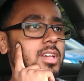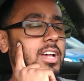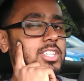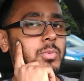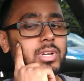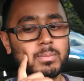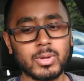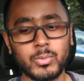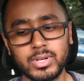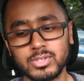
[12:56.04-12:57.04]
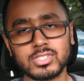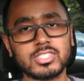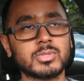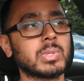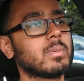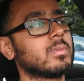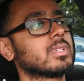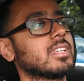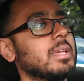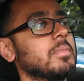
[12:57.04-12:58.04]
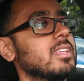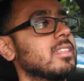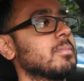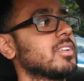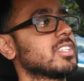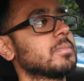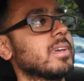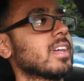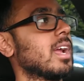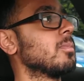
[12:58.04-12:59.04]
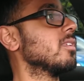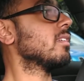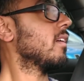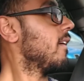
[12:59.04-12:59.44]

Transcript: I have to wind up my windows because there's people beside me and they might see my camera.